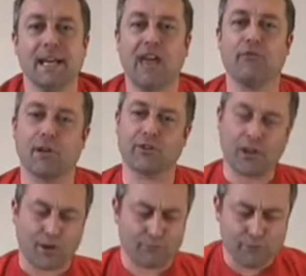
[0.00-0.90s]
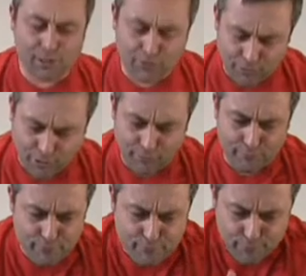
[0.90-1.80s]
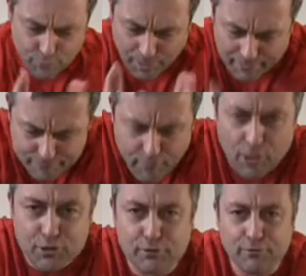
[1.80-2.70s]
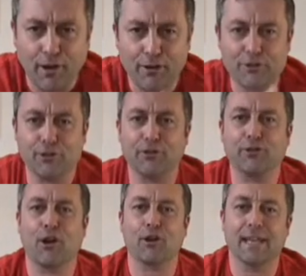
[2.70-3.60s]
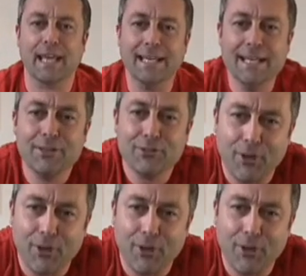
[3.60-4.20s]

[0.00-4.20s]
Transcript: Everybody said I really kind of speak far too fast at the start of that.